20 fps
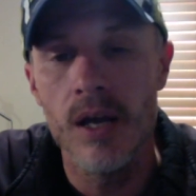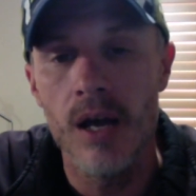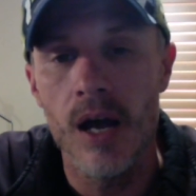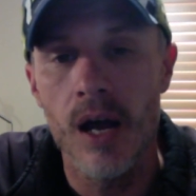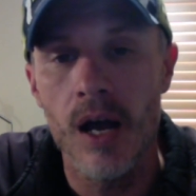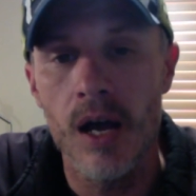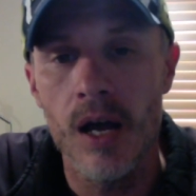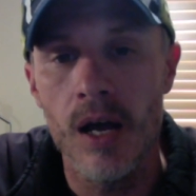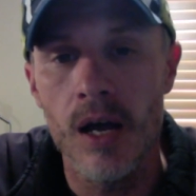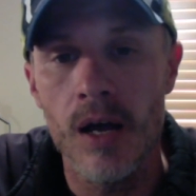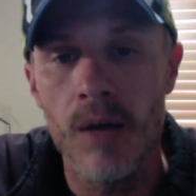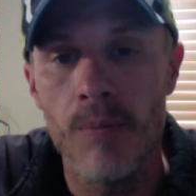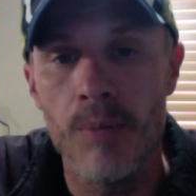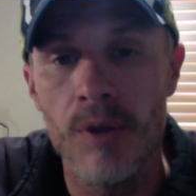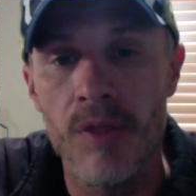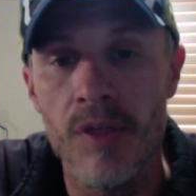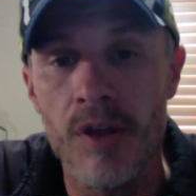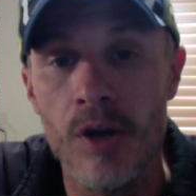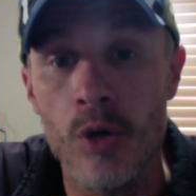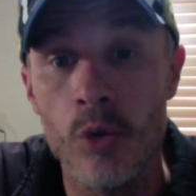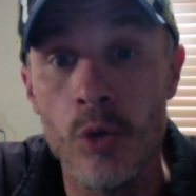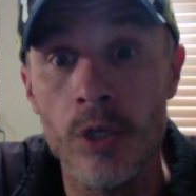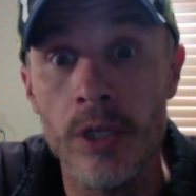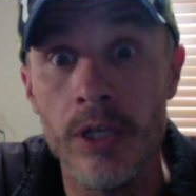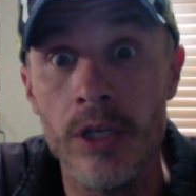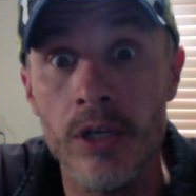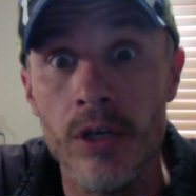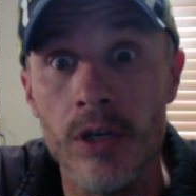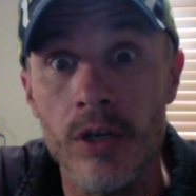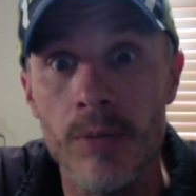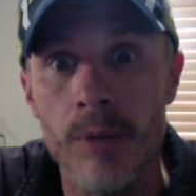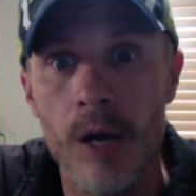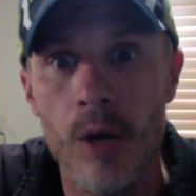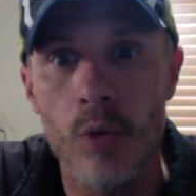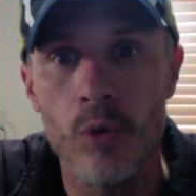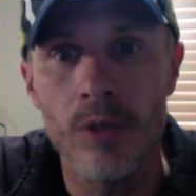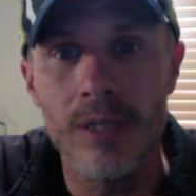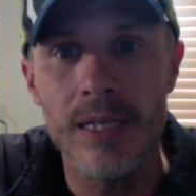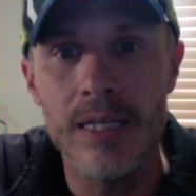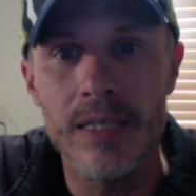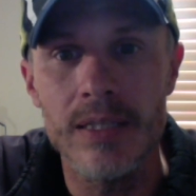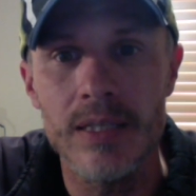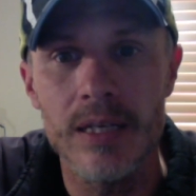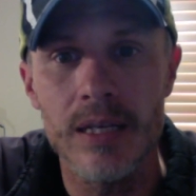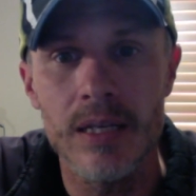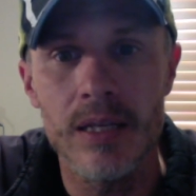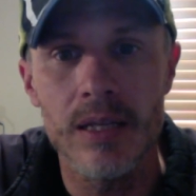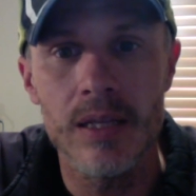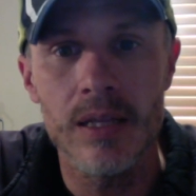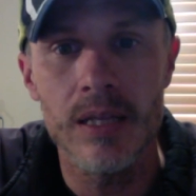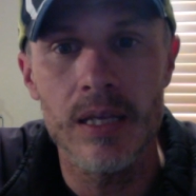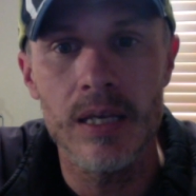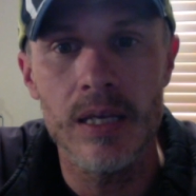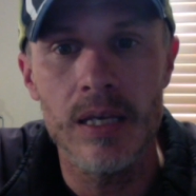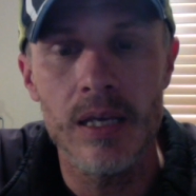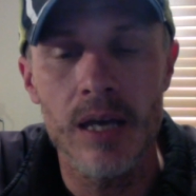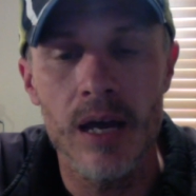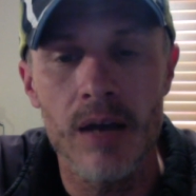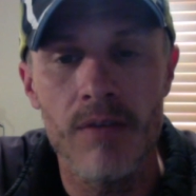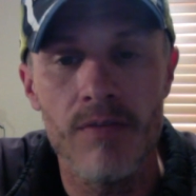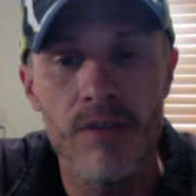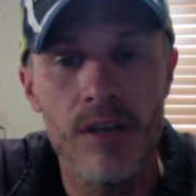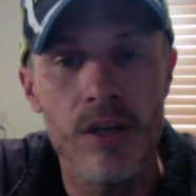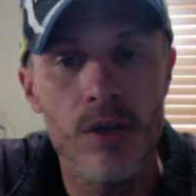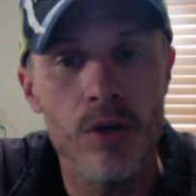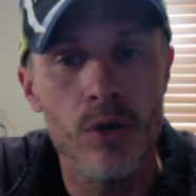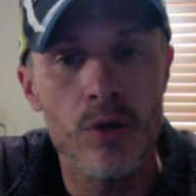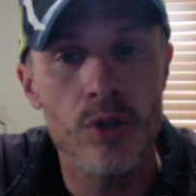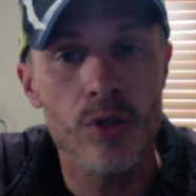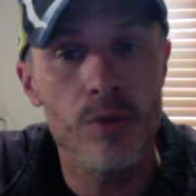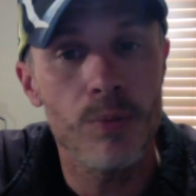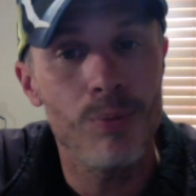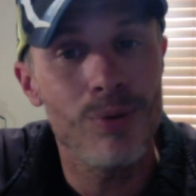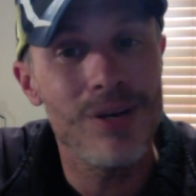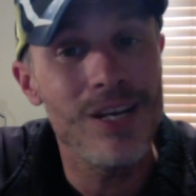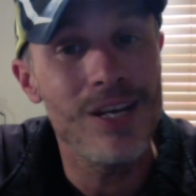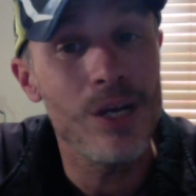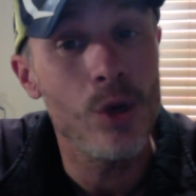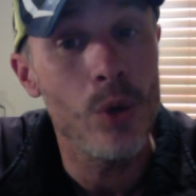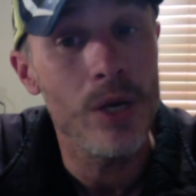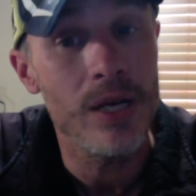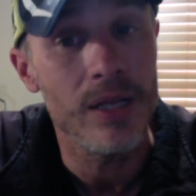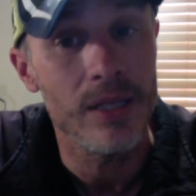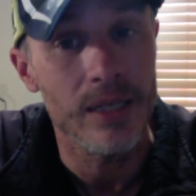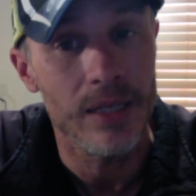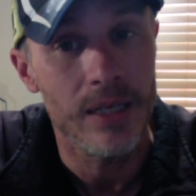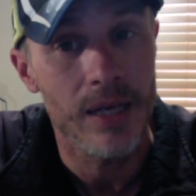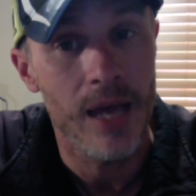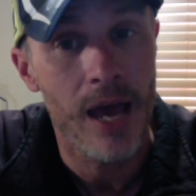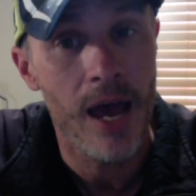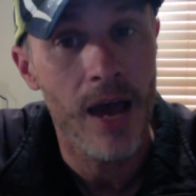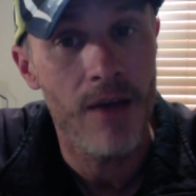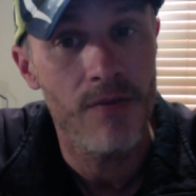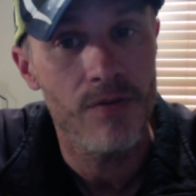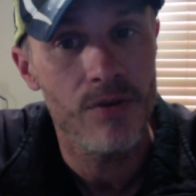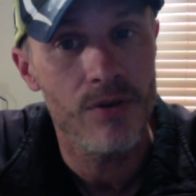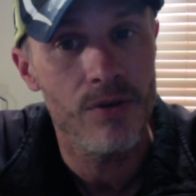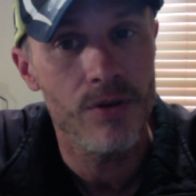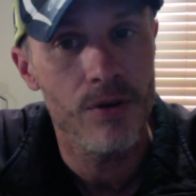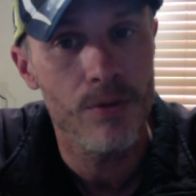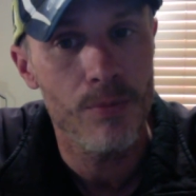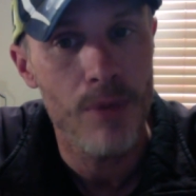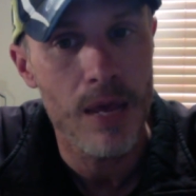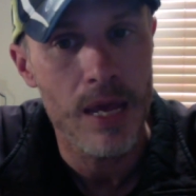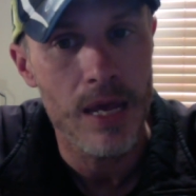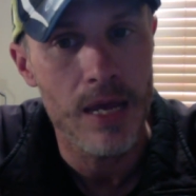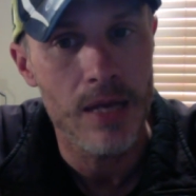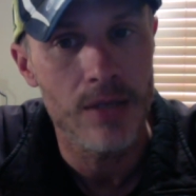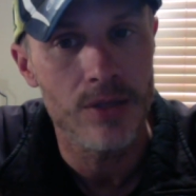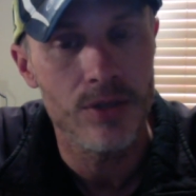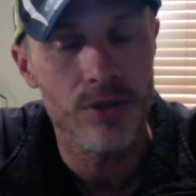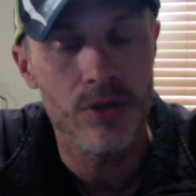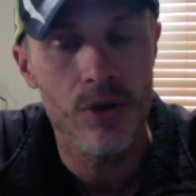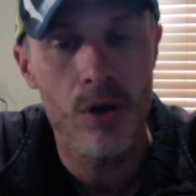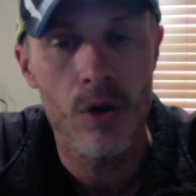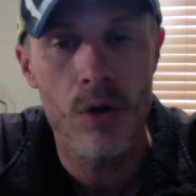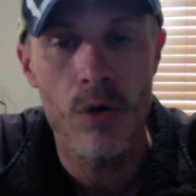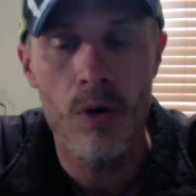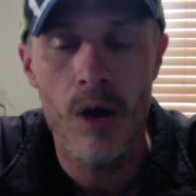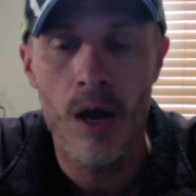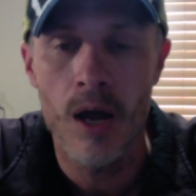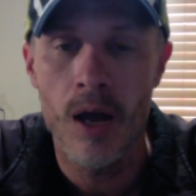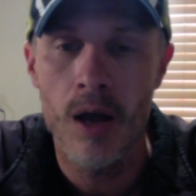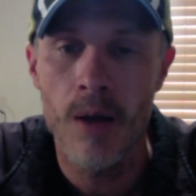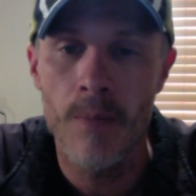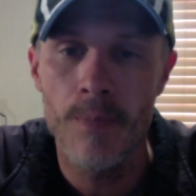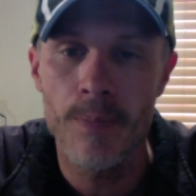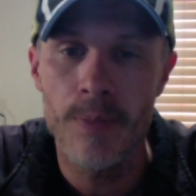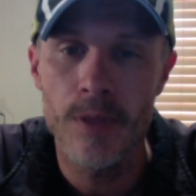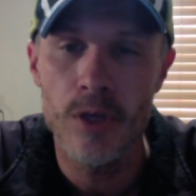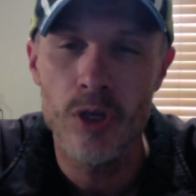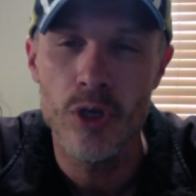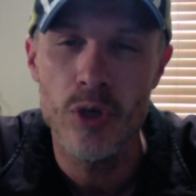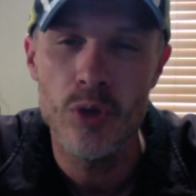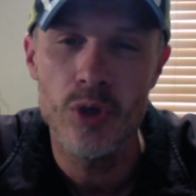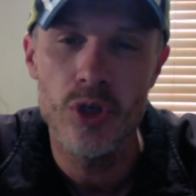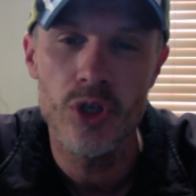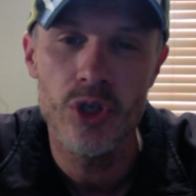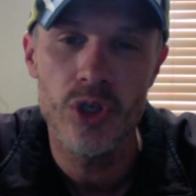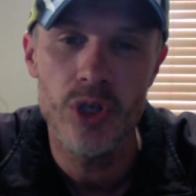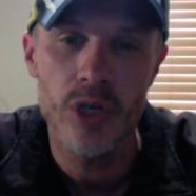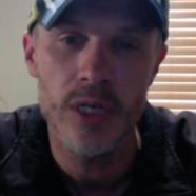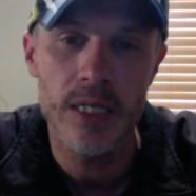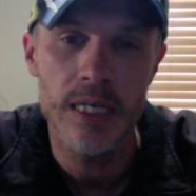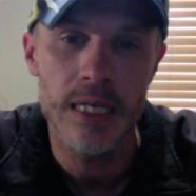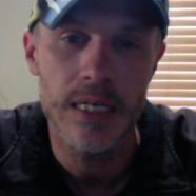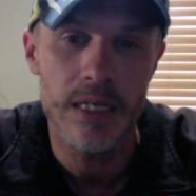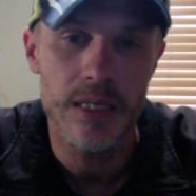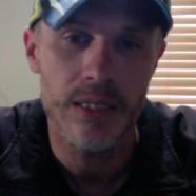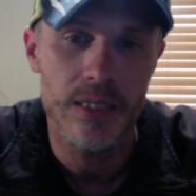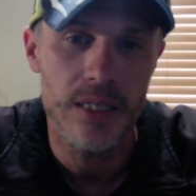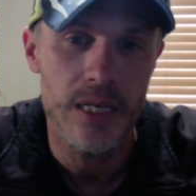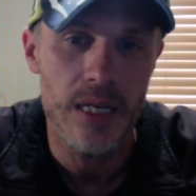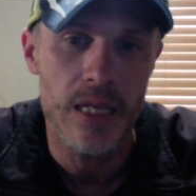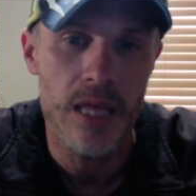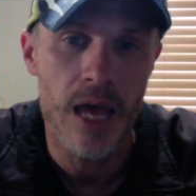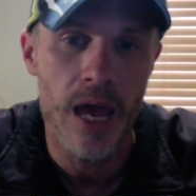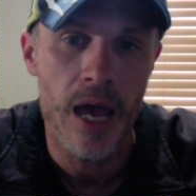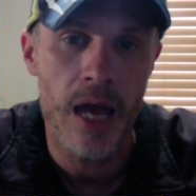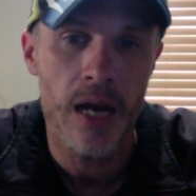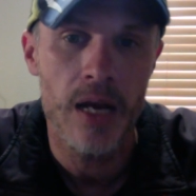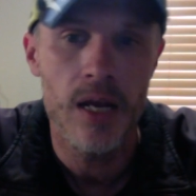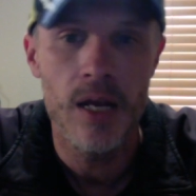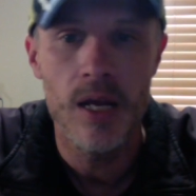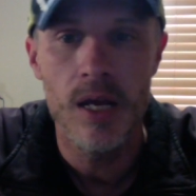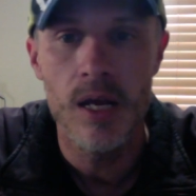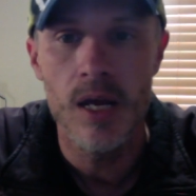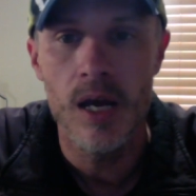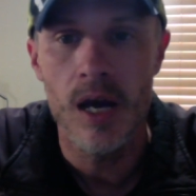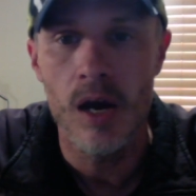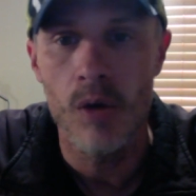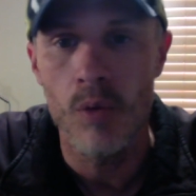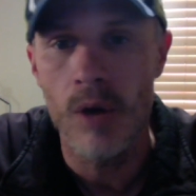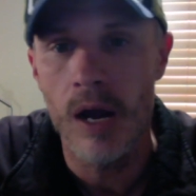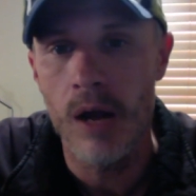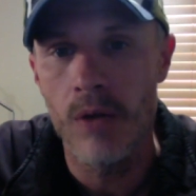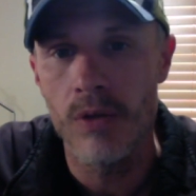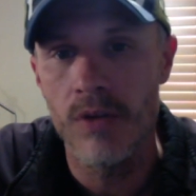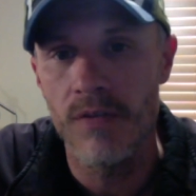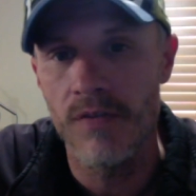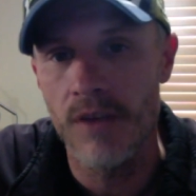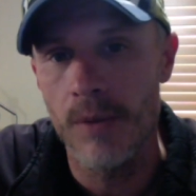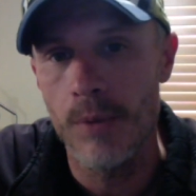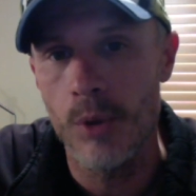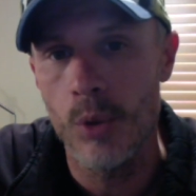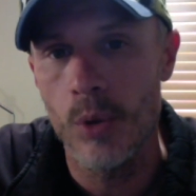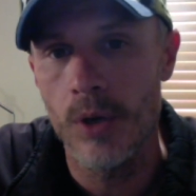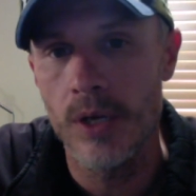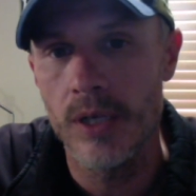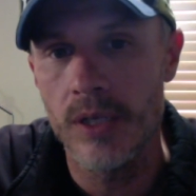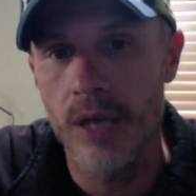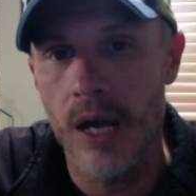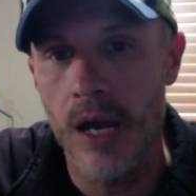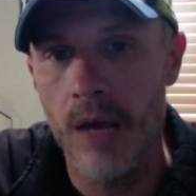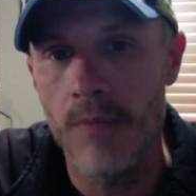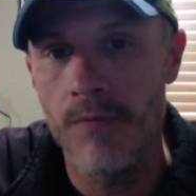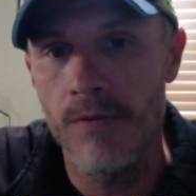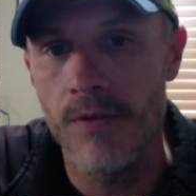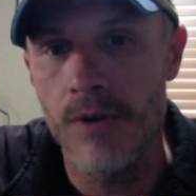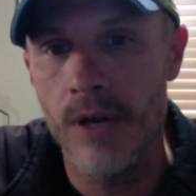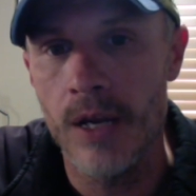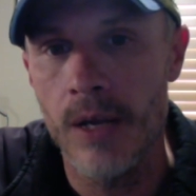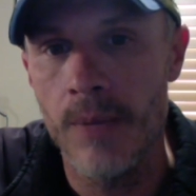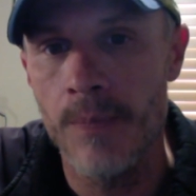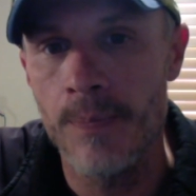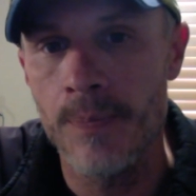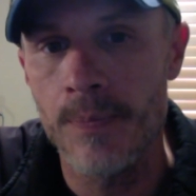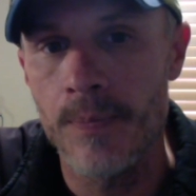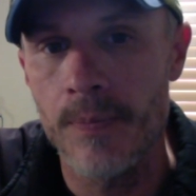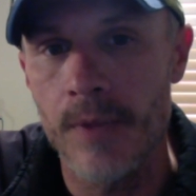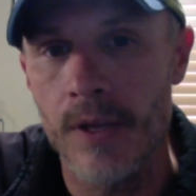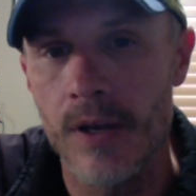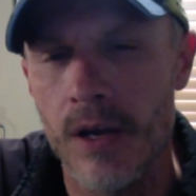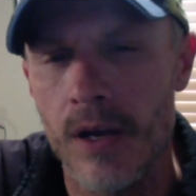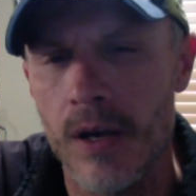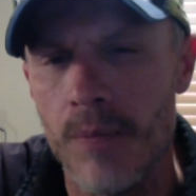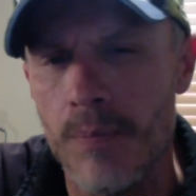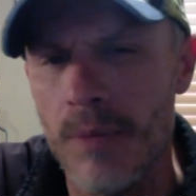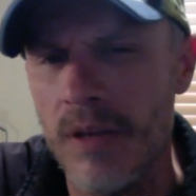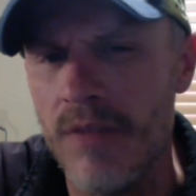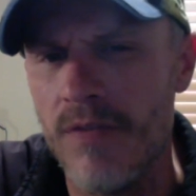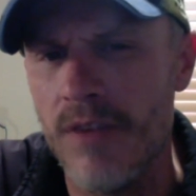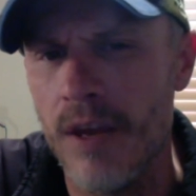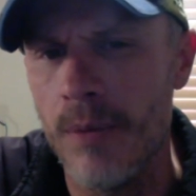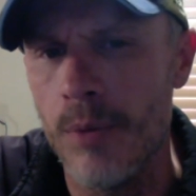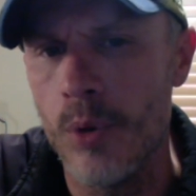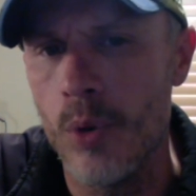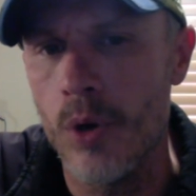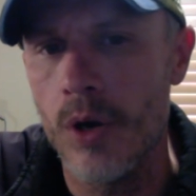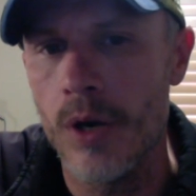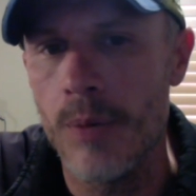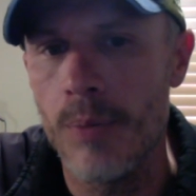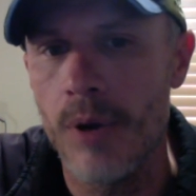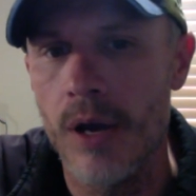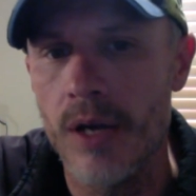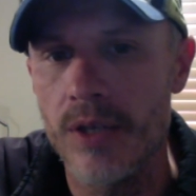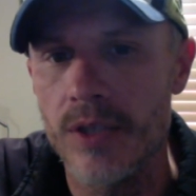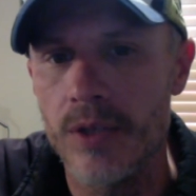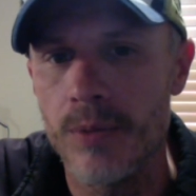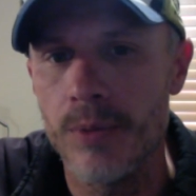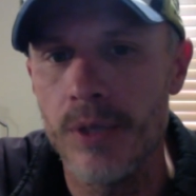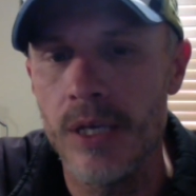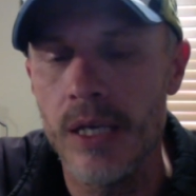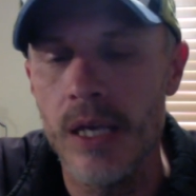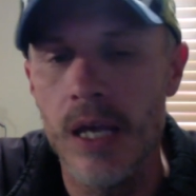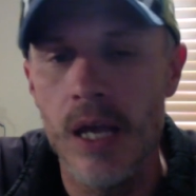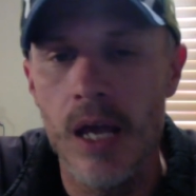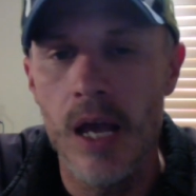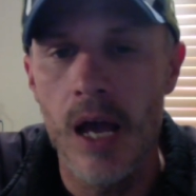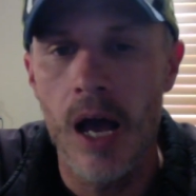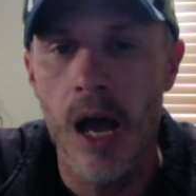But they're really good about releasing the videos pretty quickly after they're made. So you should get to see that around the February time frame, mid-February possibly.